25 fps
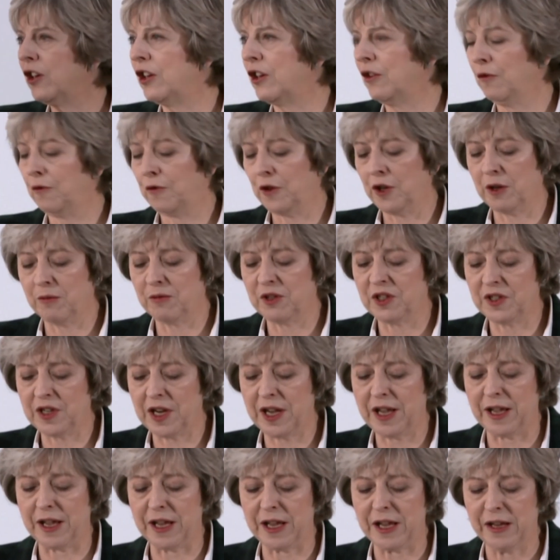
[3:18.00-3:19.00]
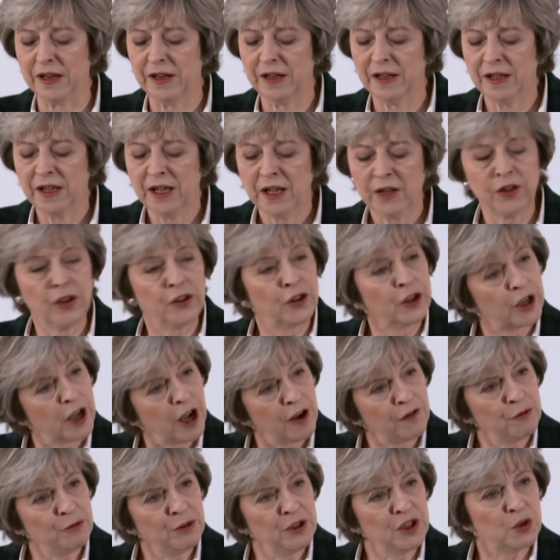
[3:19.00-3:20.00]
very quickly, after this news
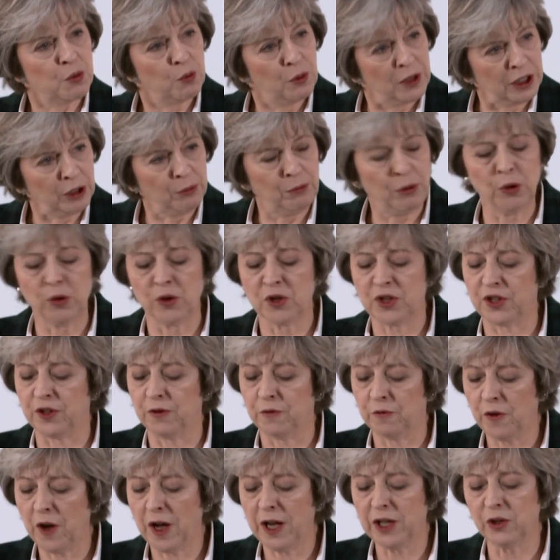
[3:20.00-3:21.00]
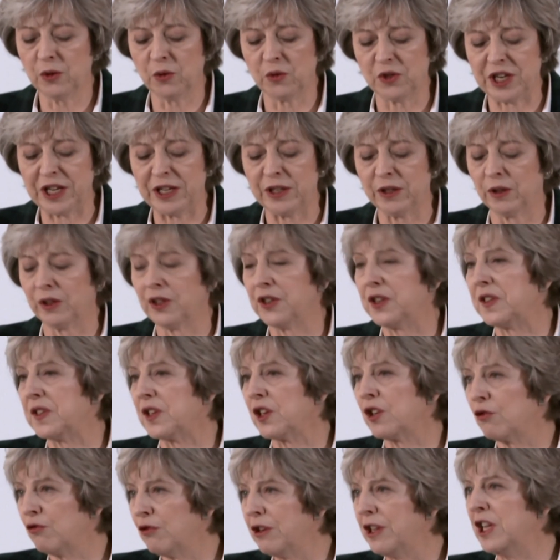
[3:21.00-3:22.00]
broke, another news
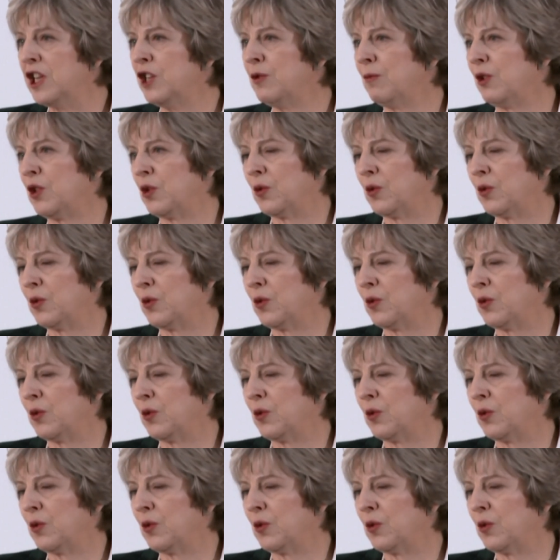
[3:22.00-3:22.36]
leak was